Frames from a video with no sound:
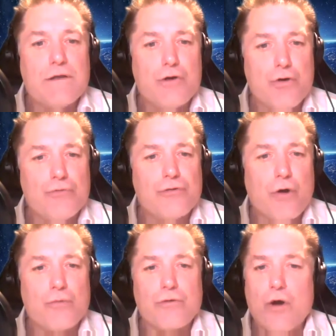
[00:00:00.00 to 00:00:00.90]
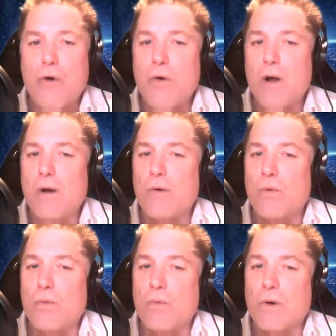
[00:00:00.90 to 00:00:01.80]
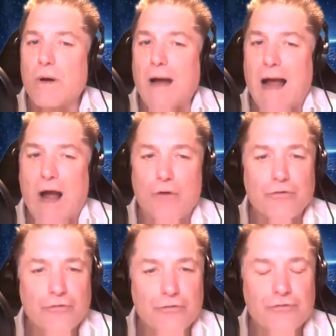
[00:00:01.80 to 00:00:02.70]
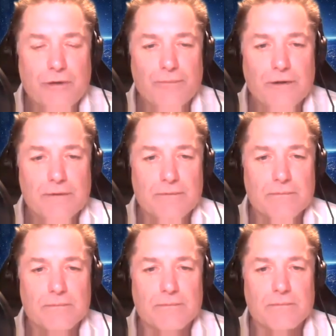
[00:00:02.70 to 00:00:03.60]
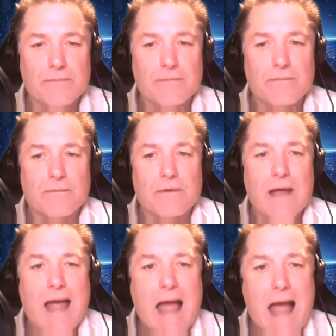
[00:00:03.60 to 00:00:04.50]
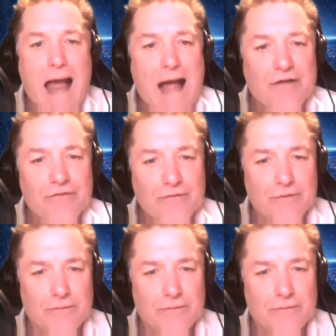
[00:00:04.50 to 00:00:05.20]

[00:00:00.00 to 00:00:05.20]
You don't know how to do something? Ask.